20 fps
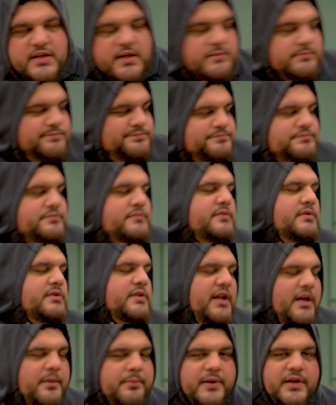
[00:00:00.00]
it.
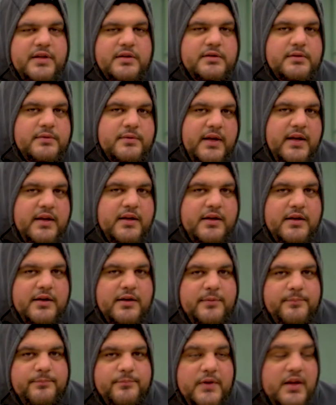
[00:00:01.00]
Let the bread, let
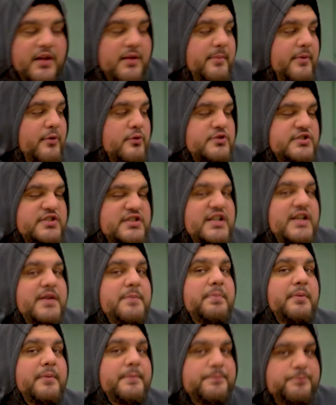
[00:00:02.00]
the milk steep
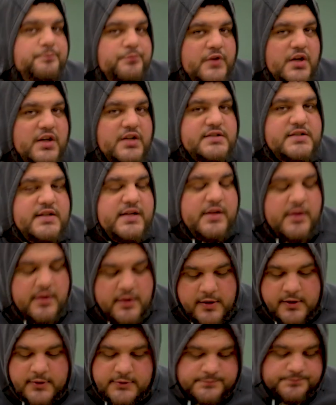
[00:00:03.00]
like a tea.
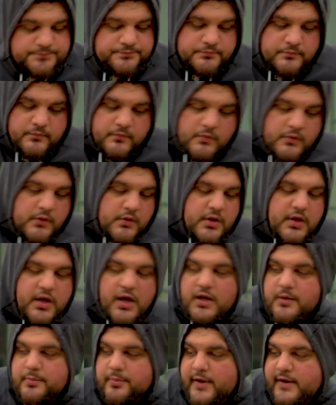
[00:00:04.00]

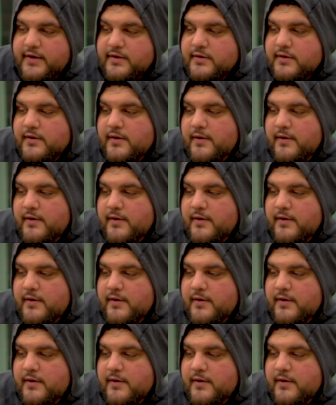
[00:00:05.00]
Cut your bread.